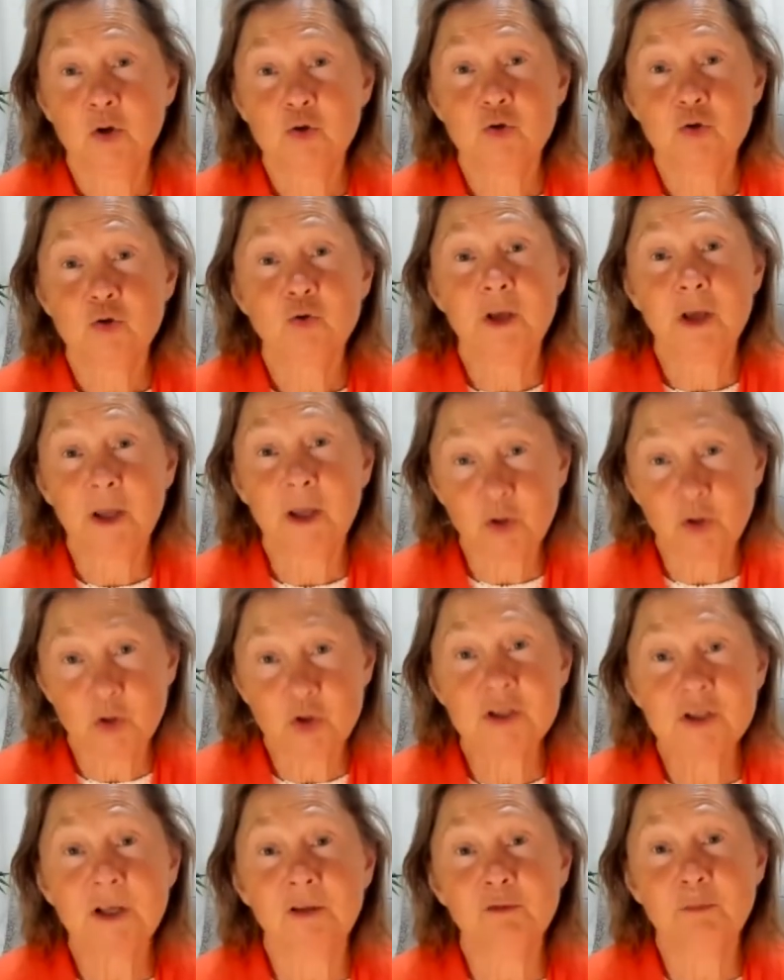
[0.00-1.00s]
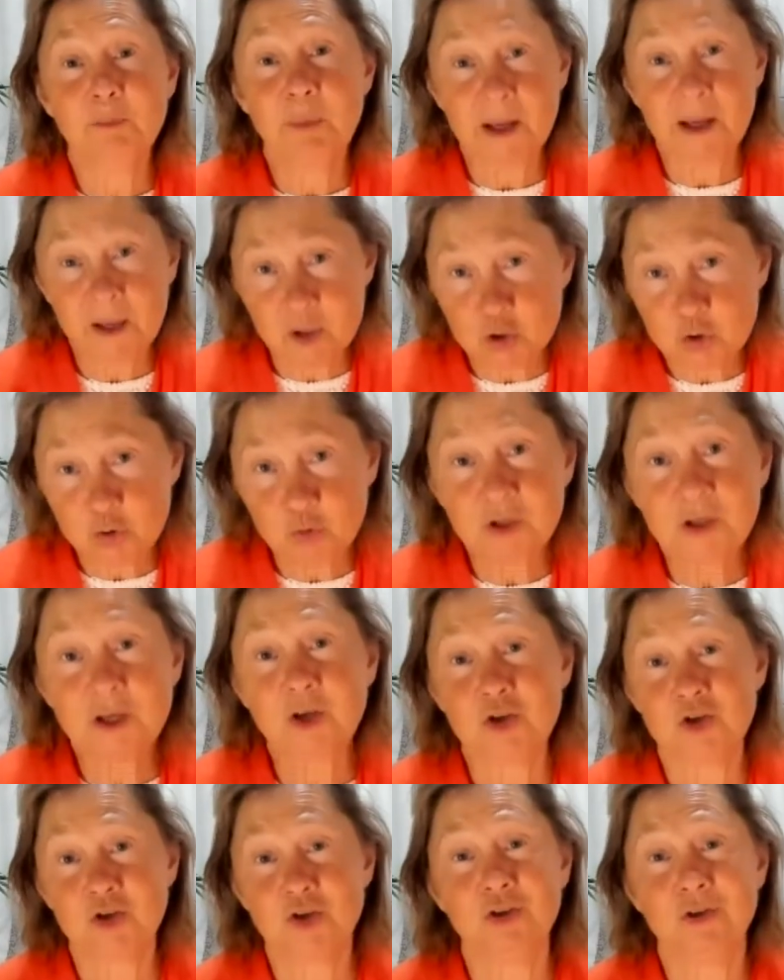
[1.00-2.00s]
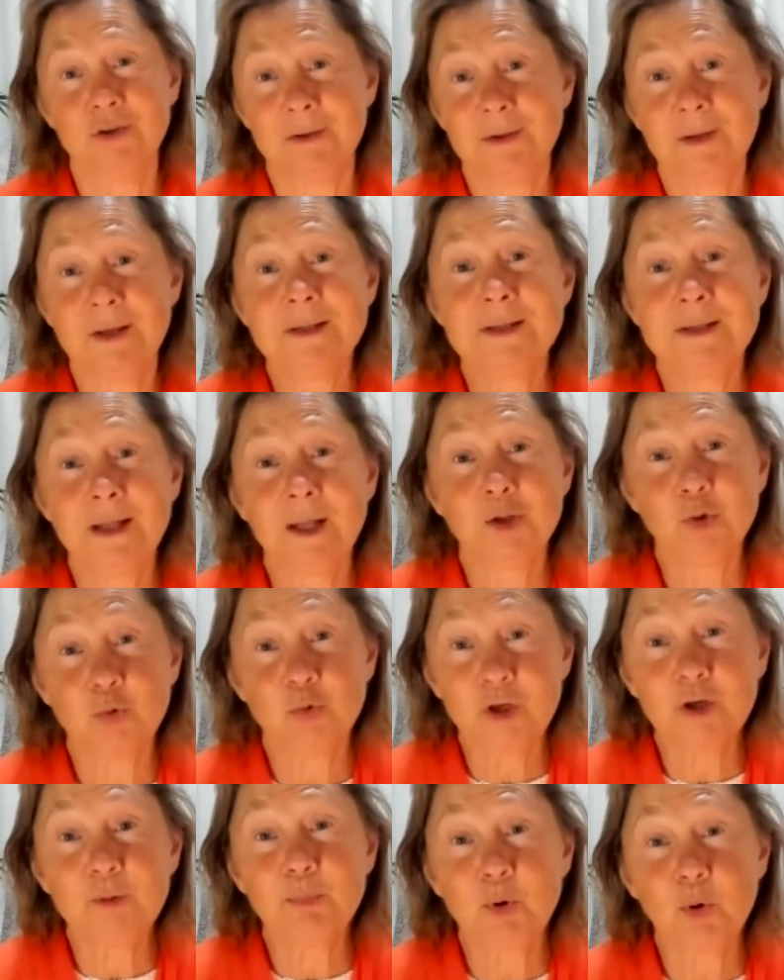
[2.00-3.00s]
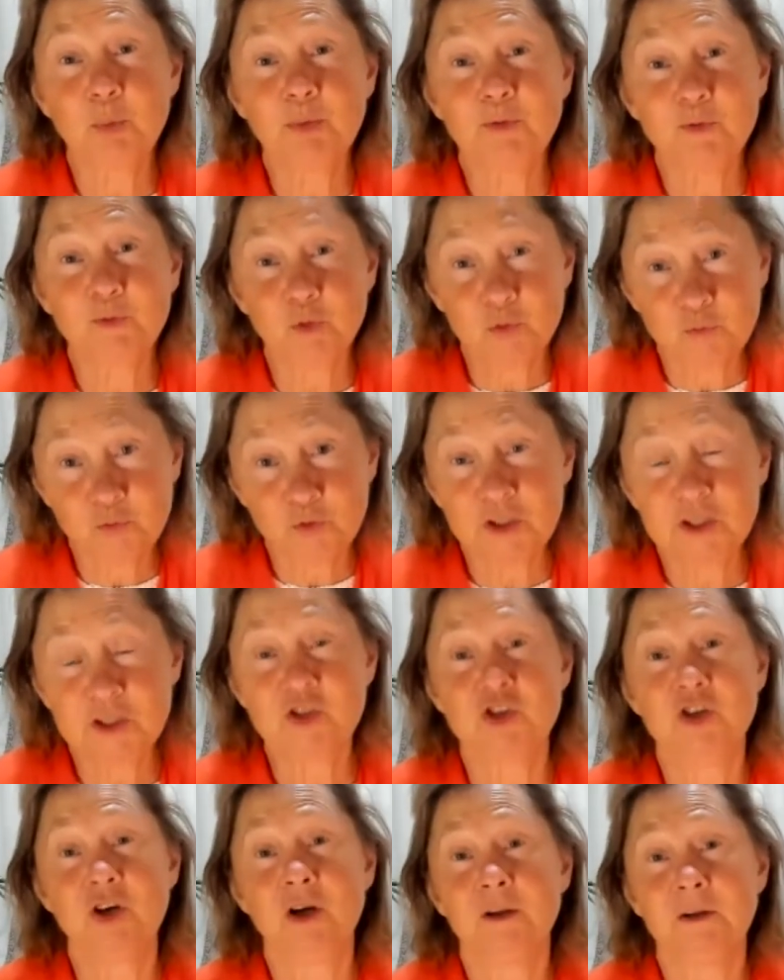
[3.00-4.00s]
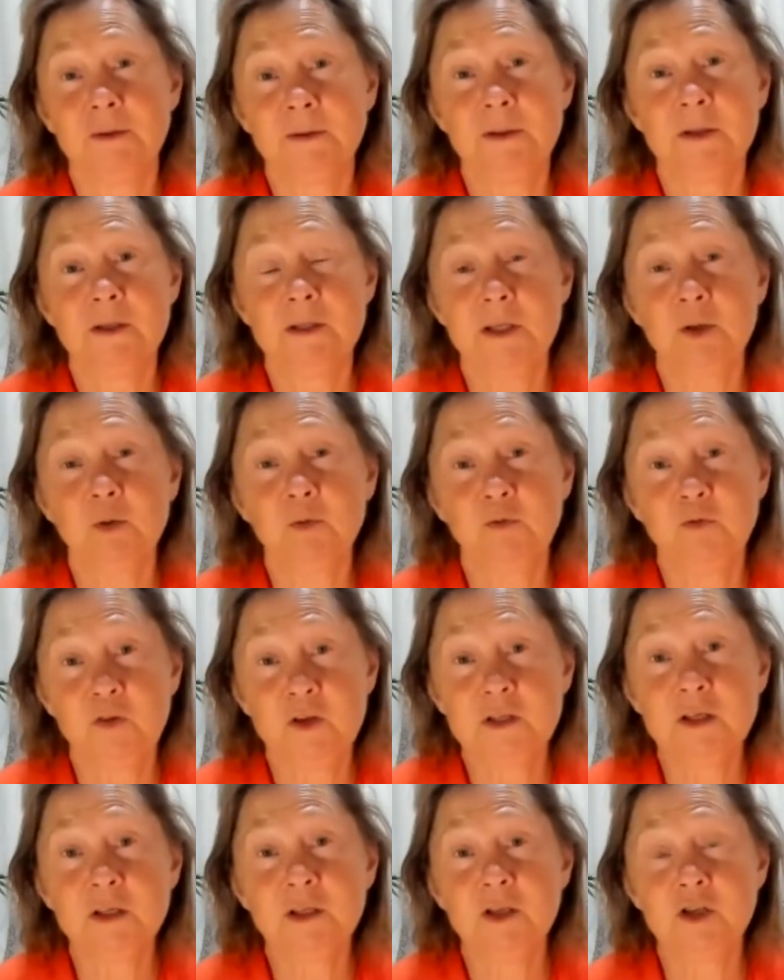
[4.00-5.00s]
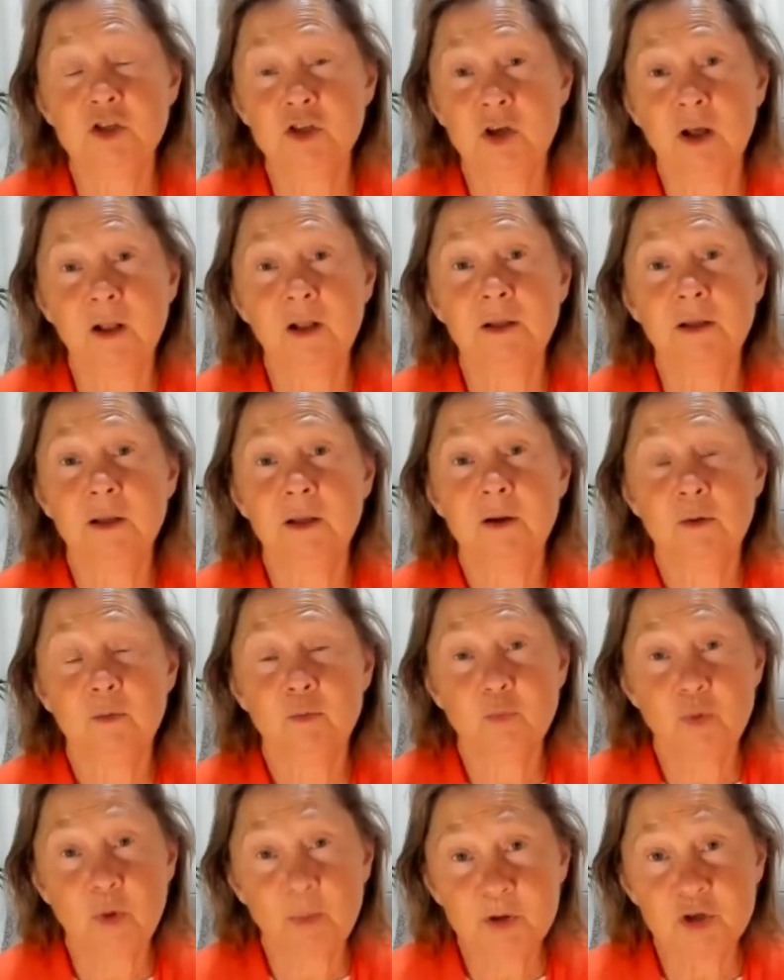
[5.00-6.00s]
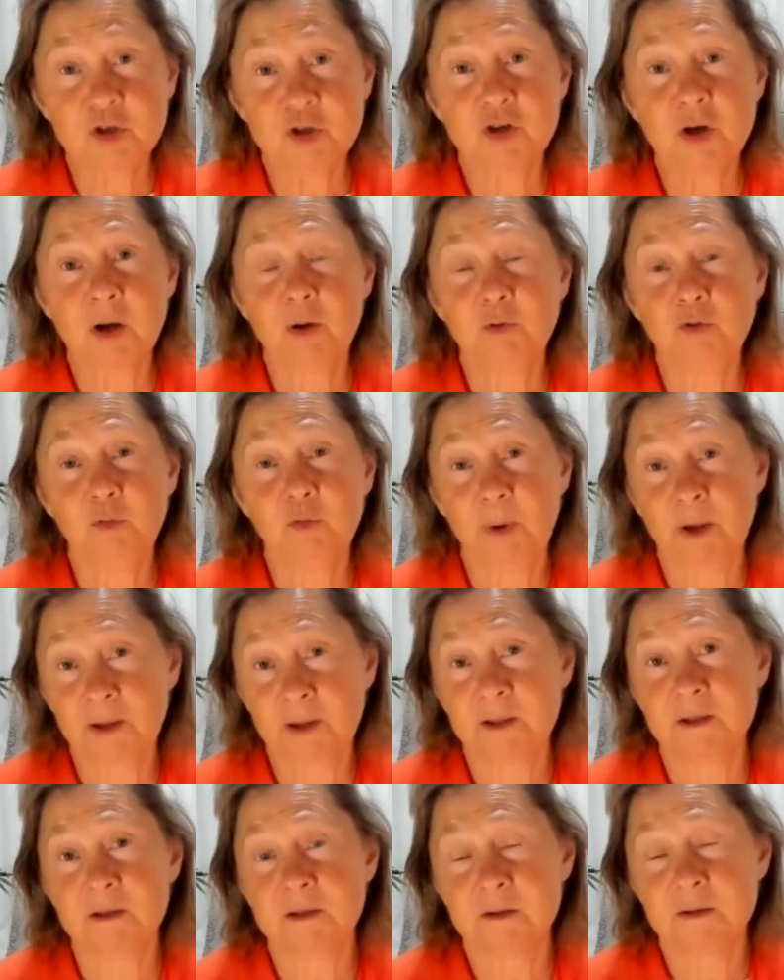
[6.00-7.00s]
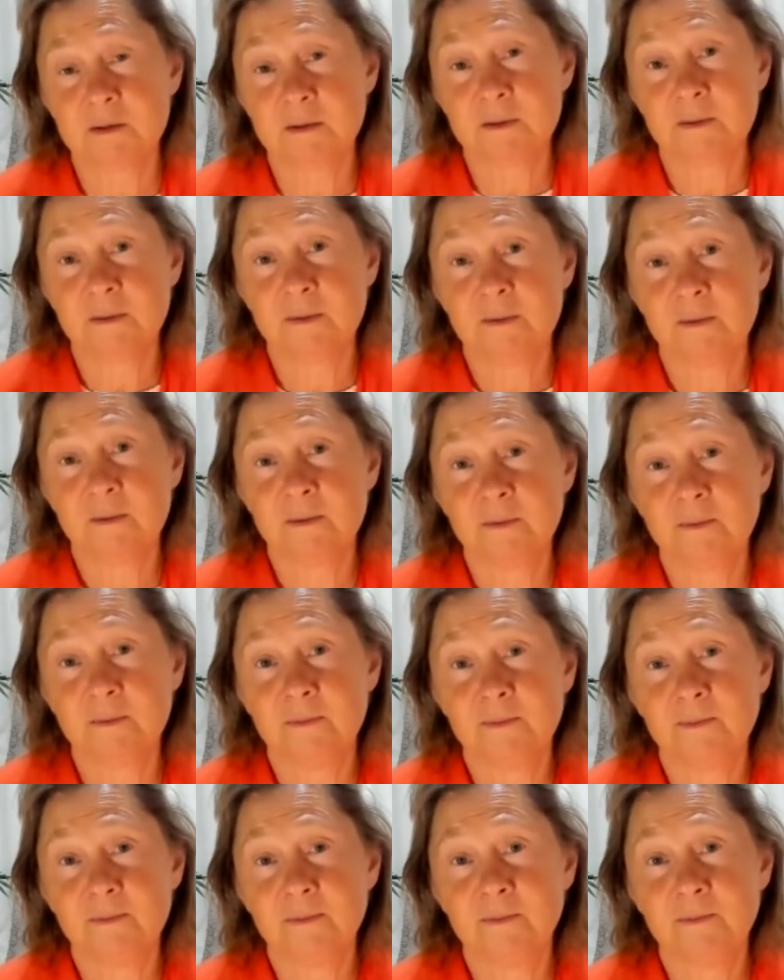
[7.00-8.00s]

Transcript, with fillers: to get herself back into the kitchen and start cooking proper food for this child instead of feeding the child rubbish out of packets. So would